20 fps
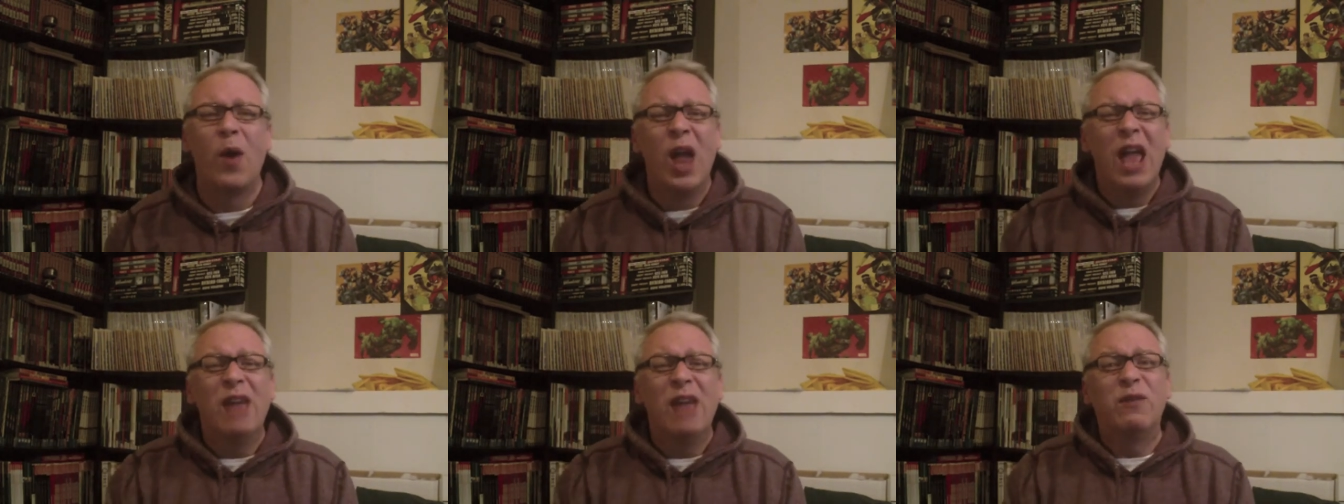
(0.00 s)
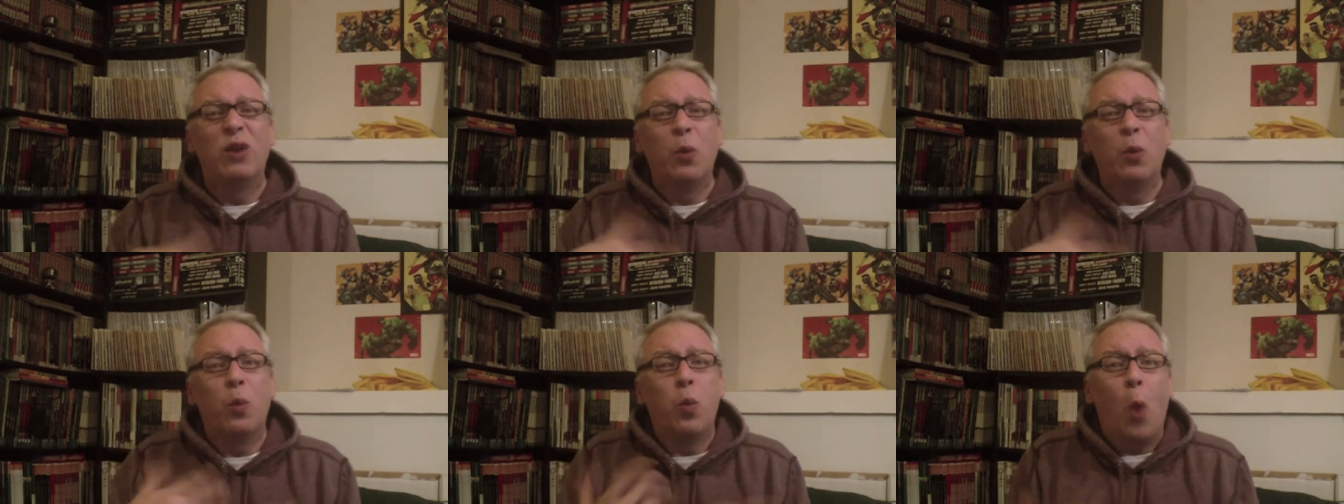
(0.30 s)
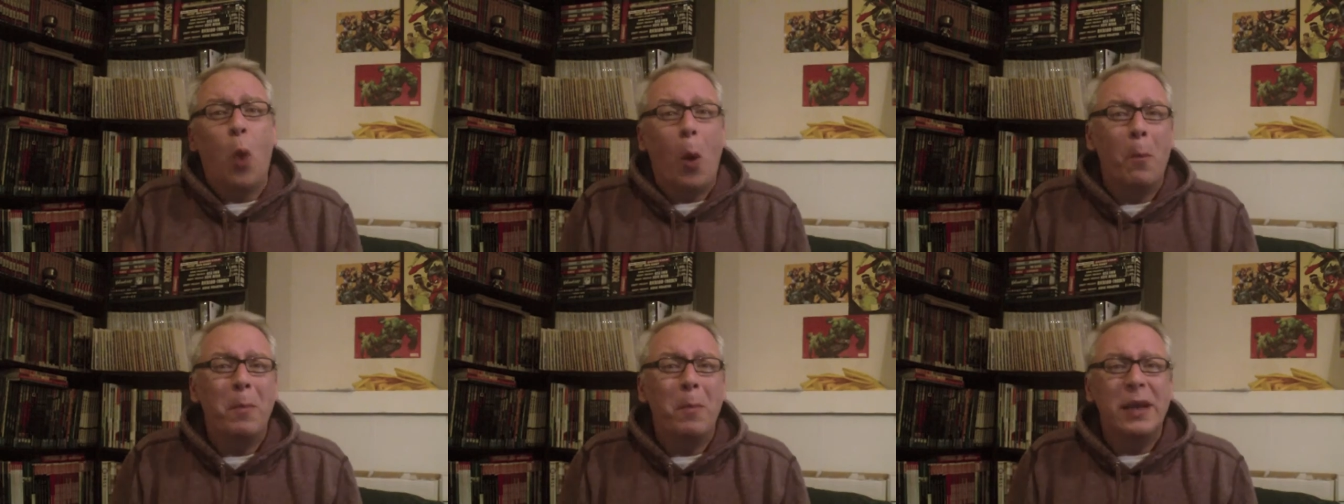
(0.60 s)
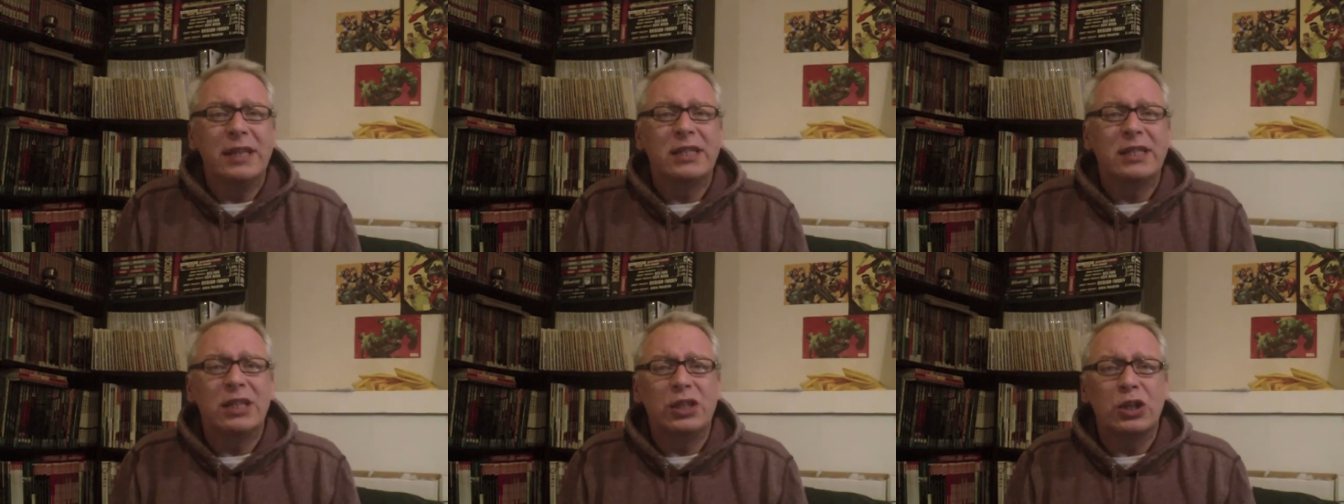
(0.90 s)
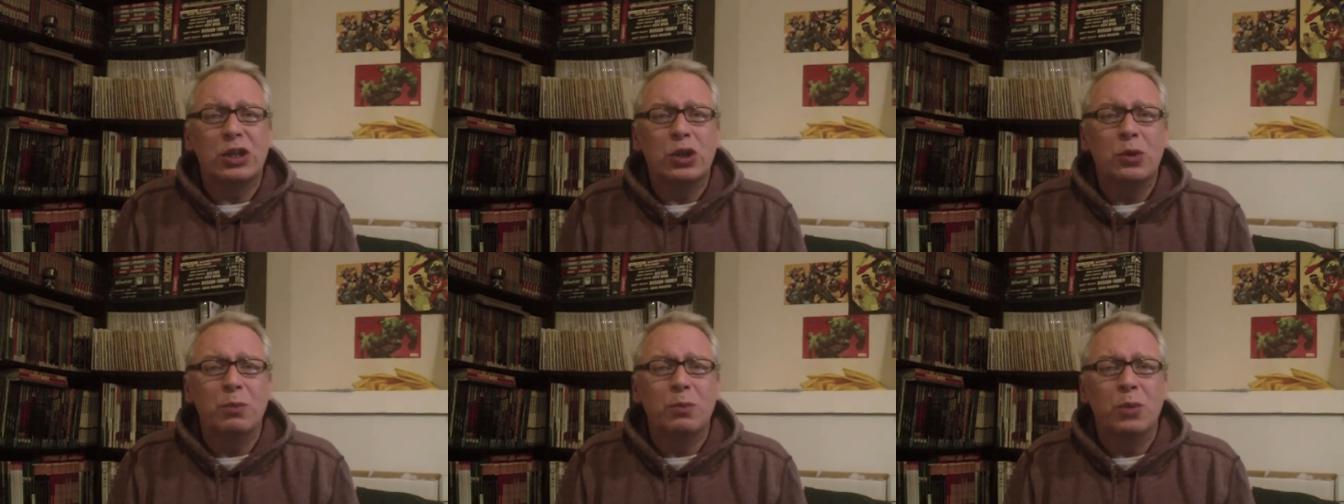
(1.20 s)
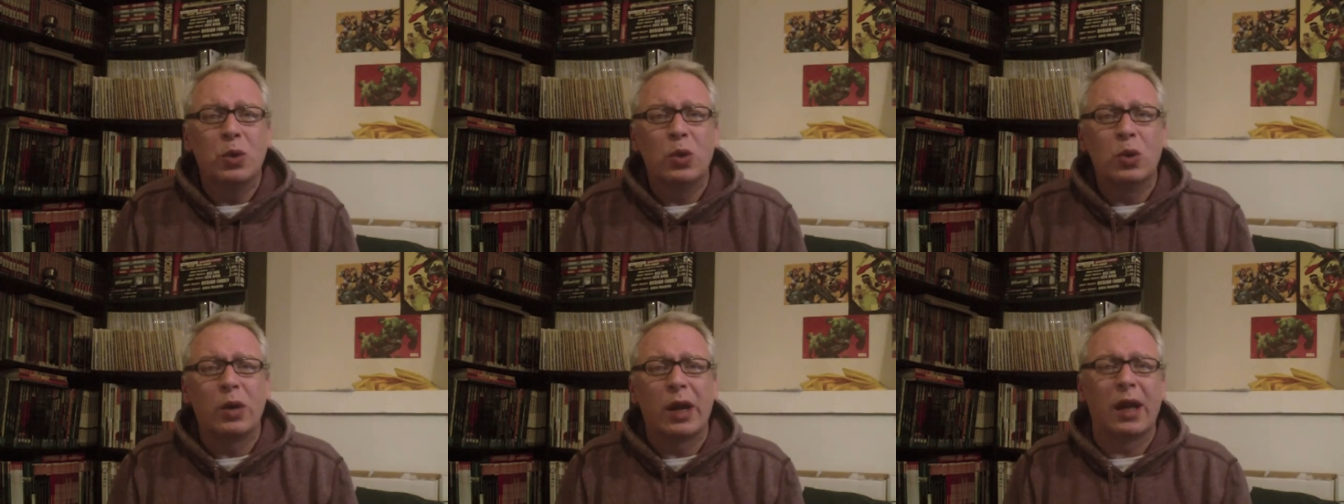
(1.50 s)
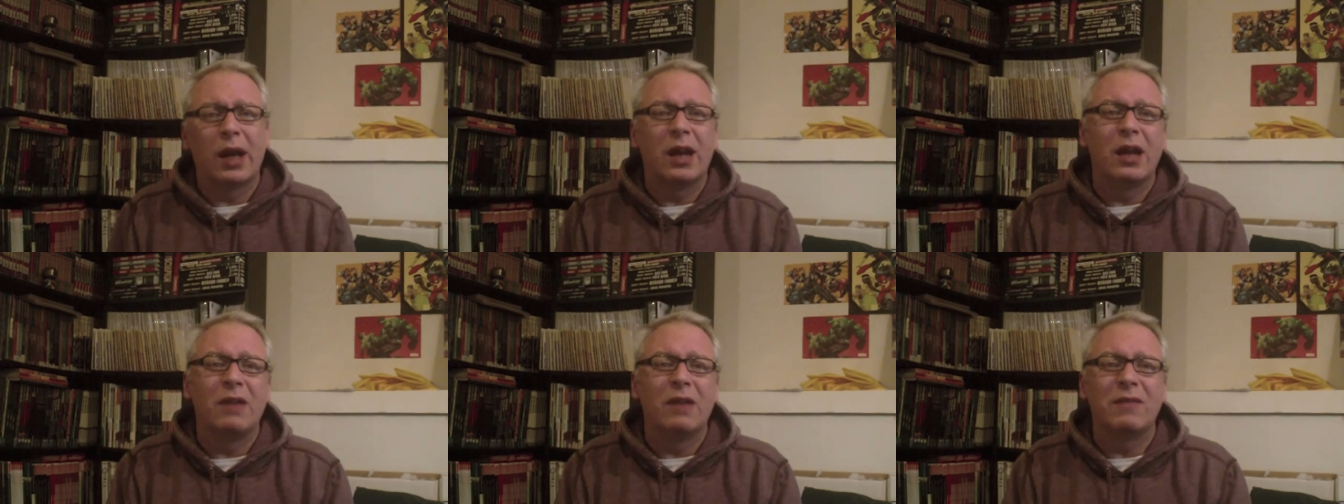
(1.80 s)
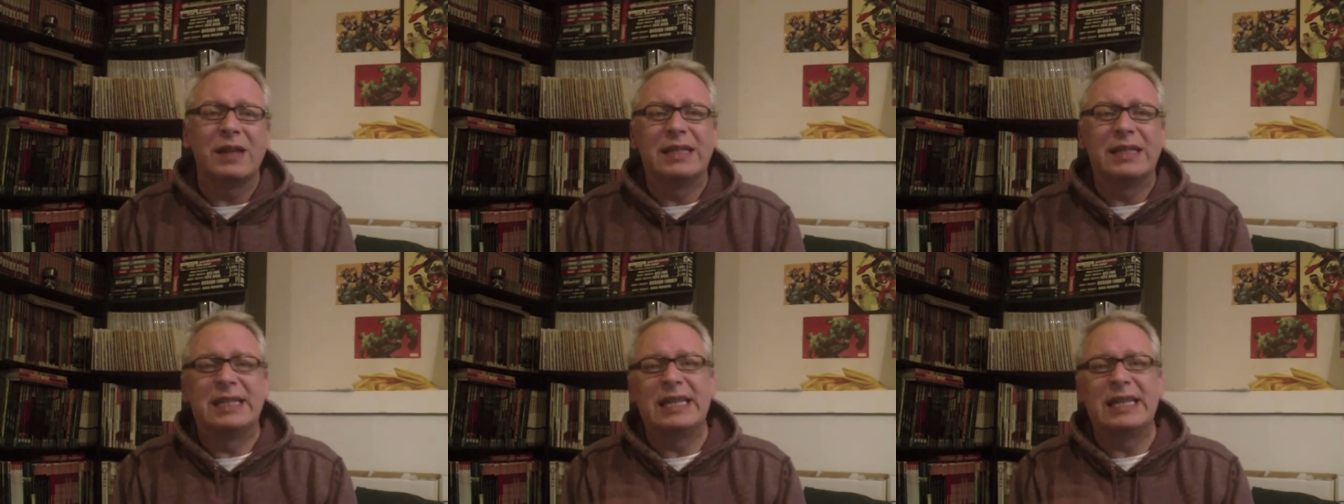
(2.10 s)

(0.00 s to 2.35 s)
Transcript: If you want me to do more kind of